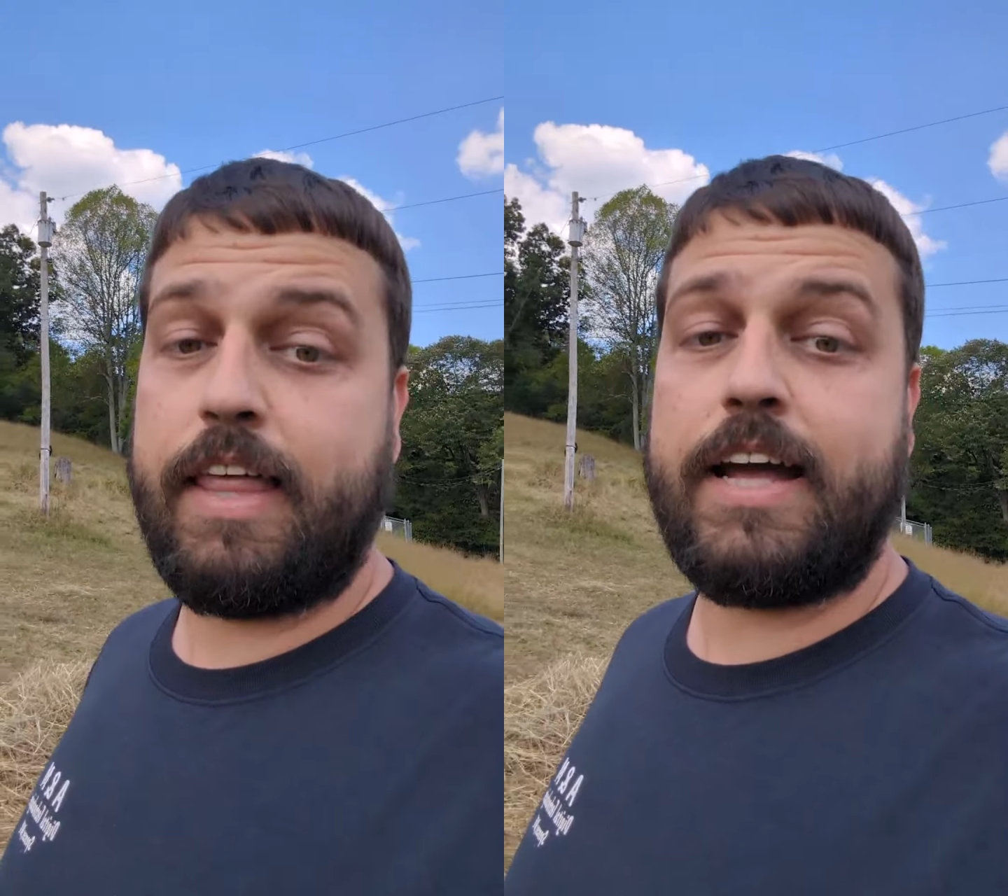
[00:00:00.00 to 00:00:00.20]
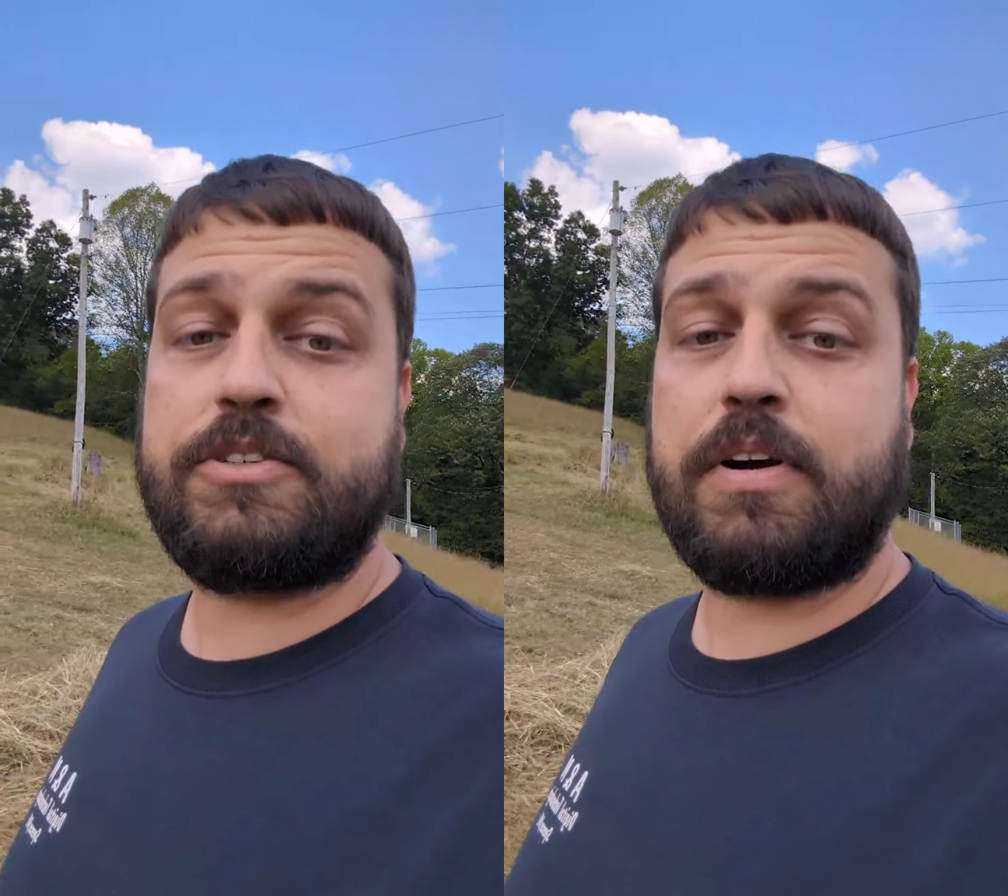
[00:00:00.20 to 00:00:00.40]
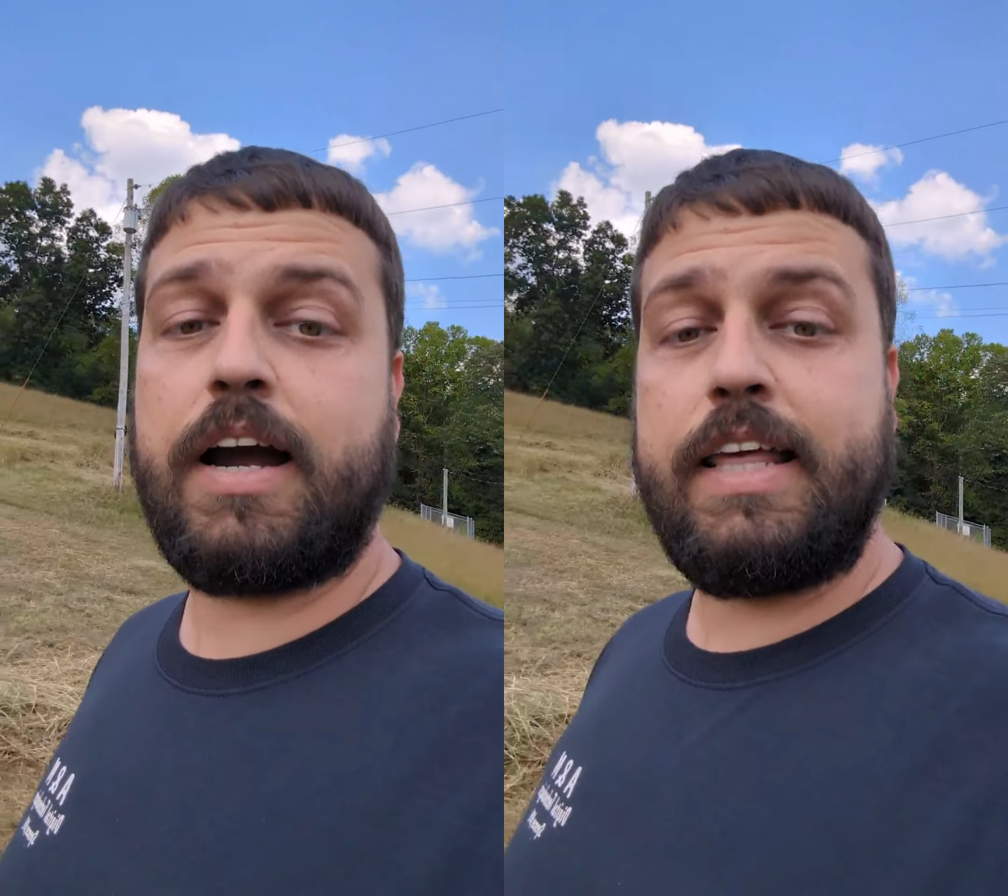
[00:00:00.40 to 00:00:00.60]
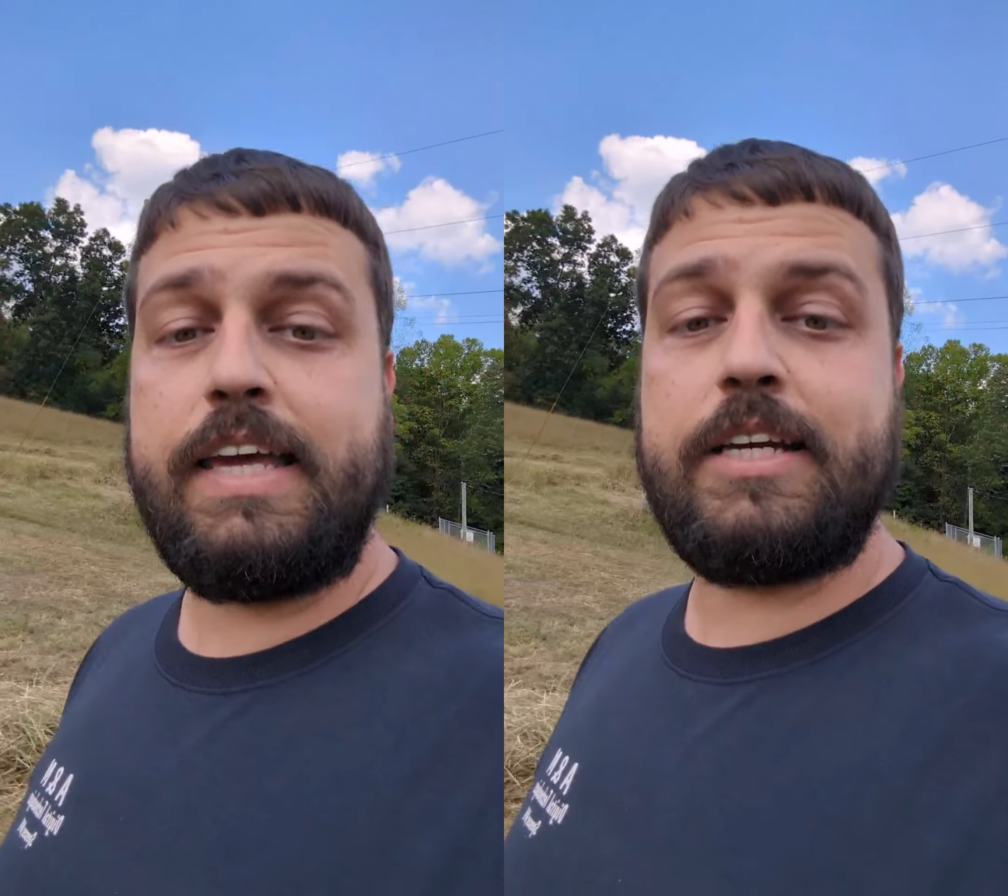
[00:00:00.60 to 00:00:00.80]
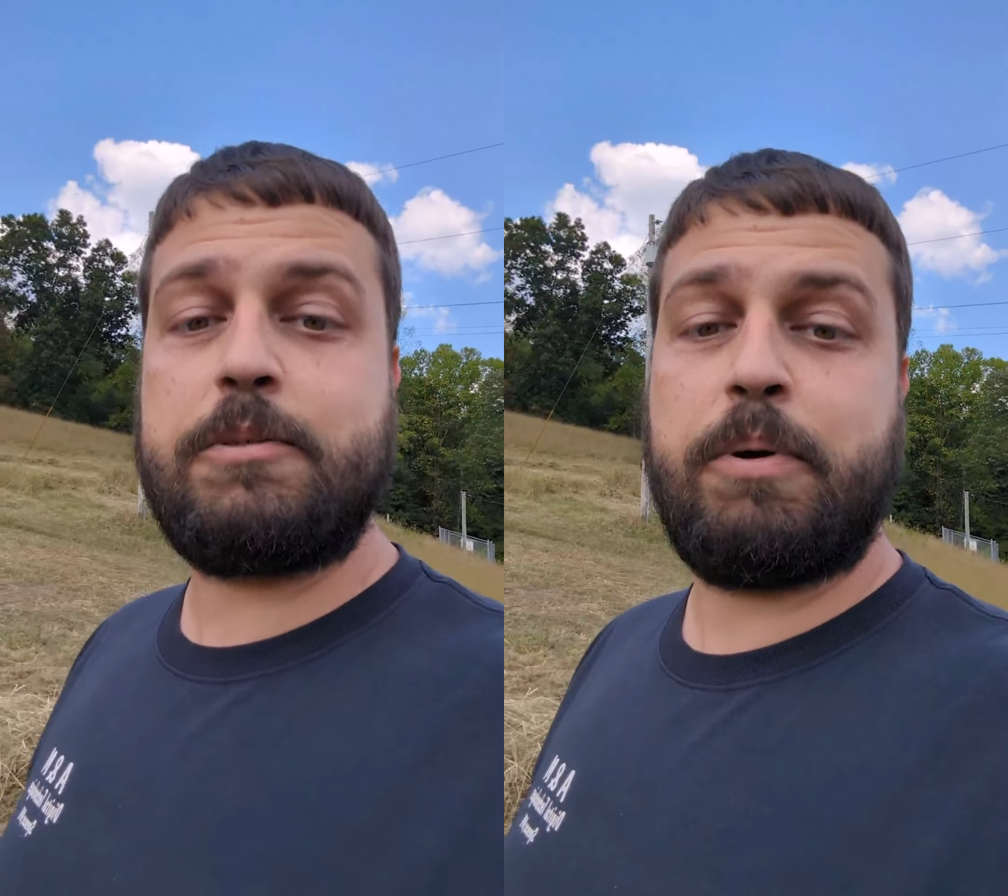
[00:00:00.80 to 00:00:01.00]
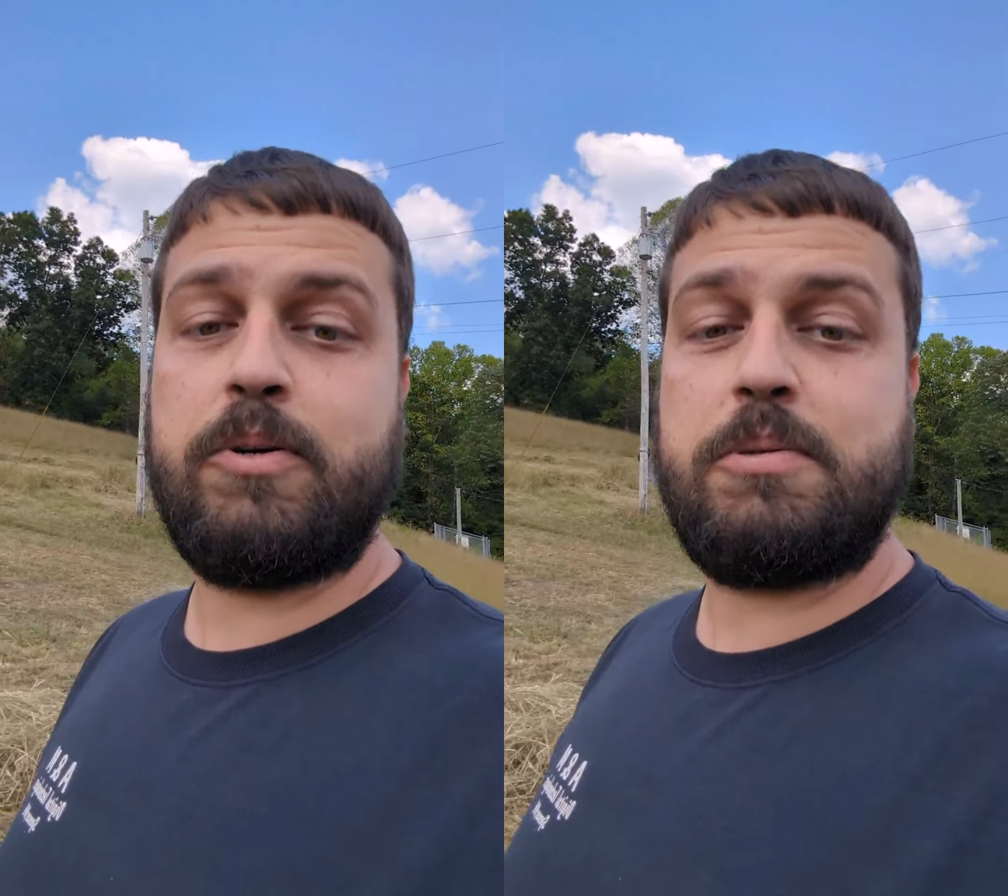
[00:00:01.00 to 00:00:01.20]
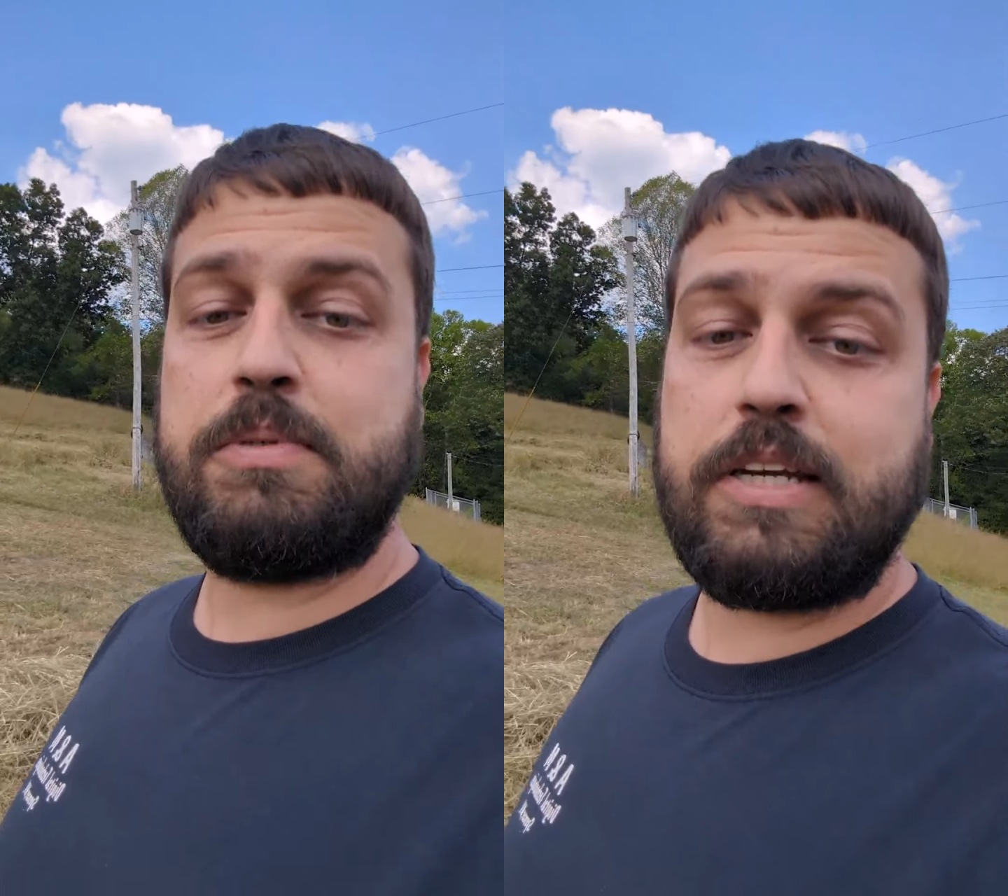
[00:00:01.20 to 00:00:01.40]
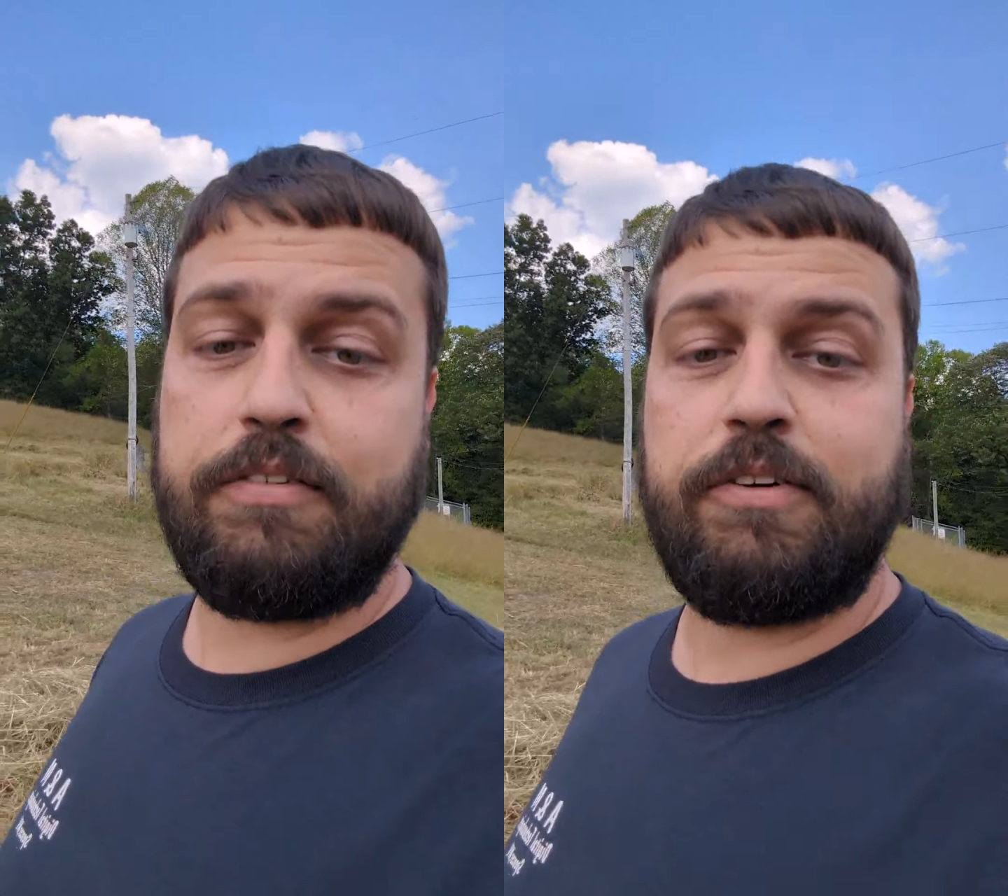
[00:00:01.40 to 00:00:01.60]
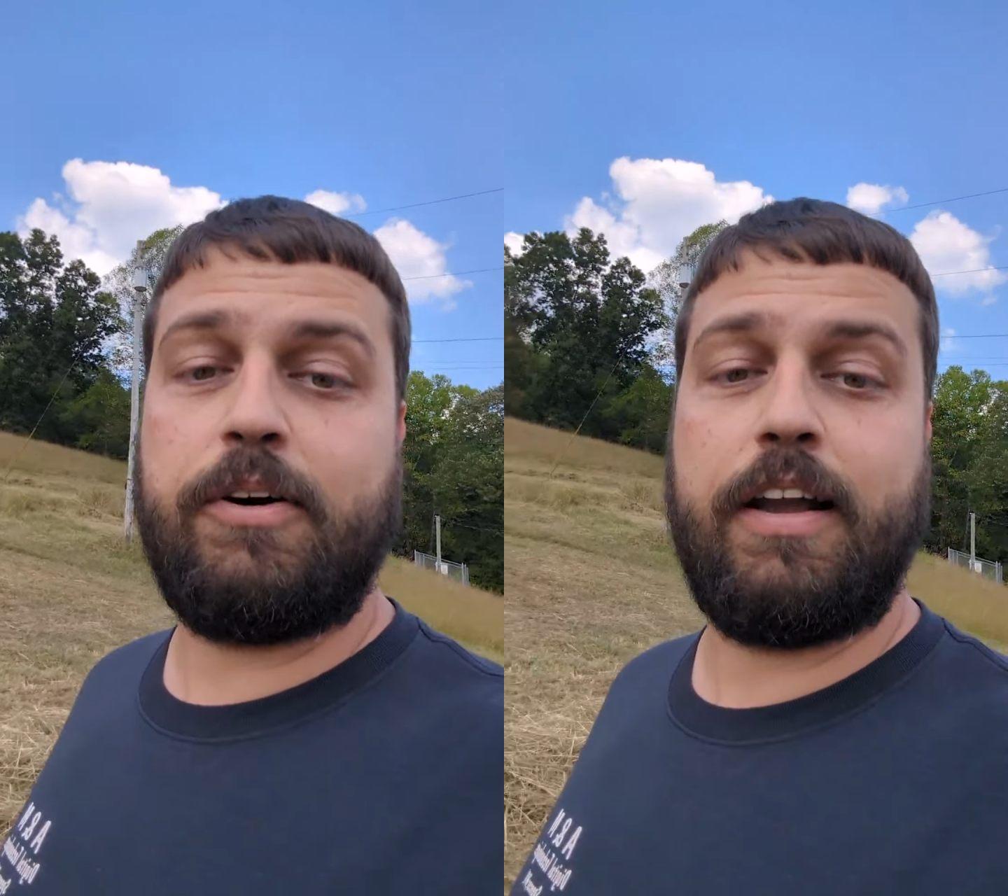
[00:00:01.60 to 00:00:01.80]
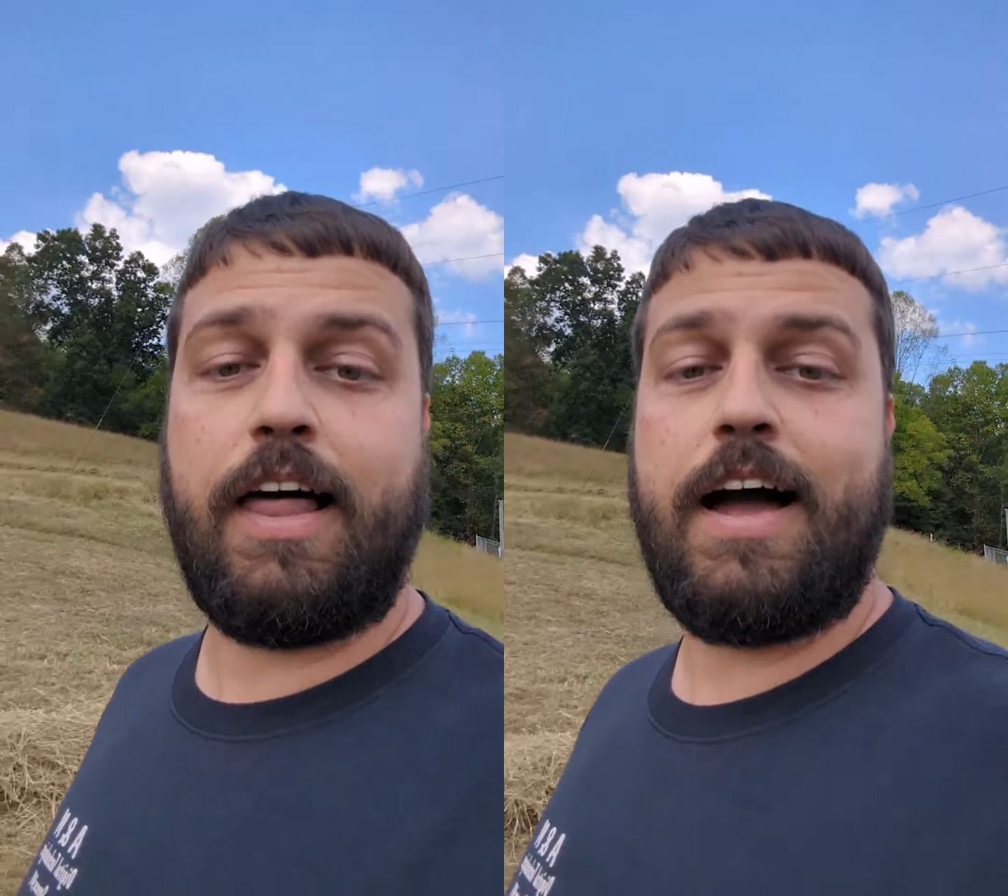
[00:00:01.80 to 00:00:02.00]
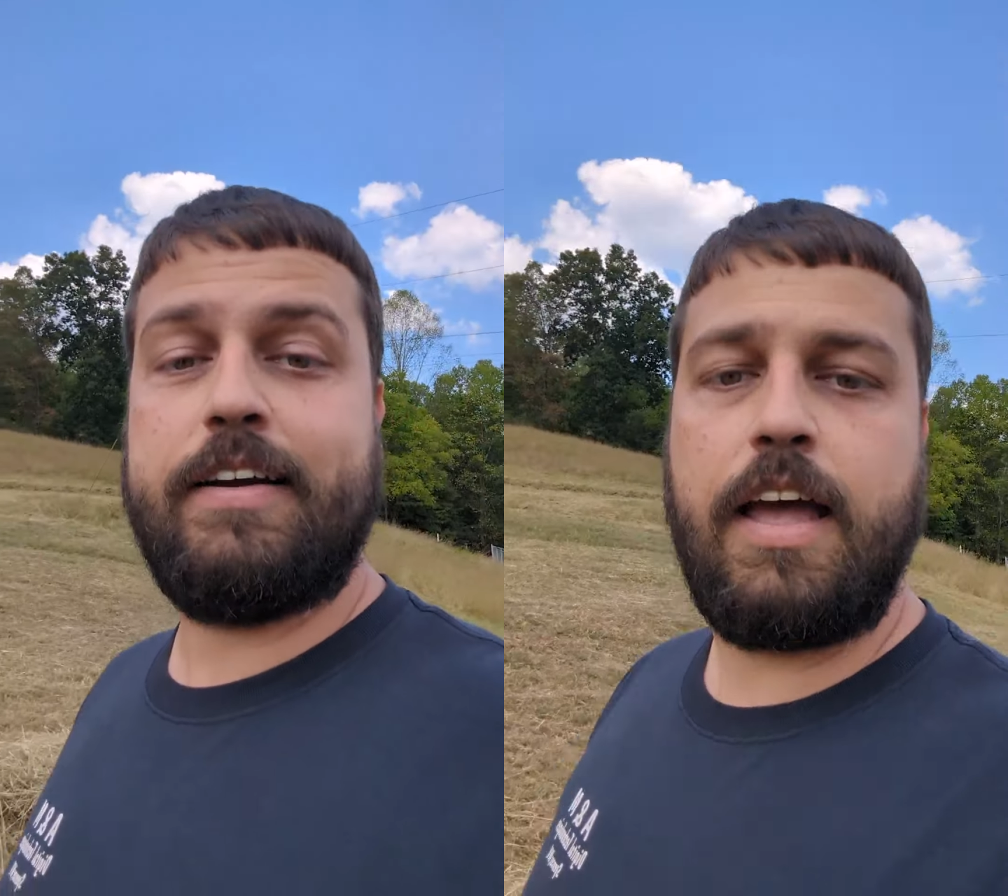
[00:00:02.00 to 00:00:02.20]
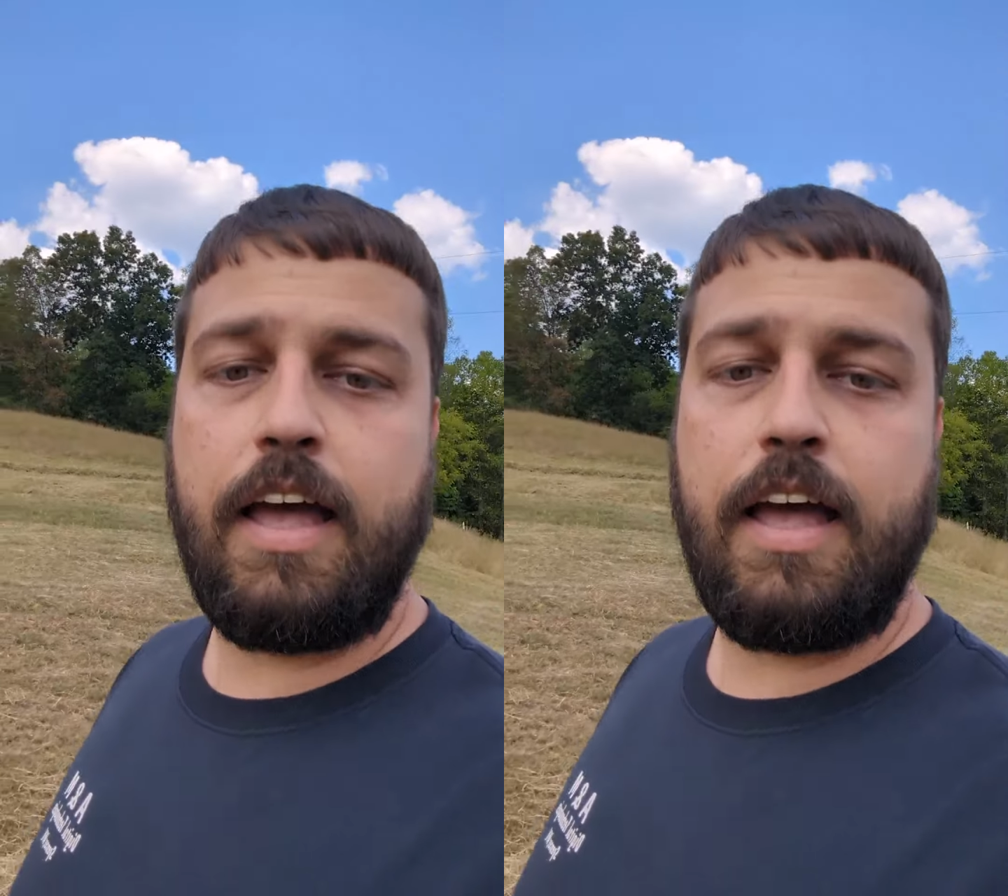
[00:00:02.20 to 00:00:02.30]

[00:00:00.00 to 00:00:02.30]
That's right, he exposed himself online.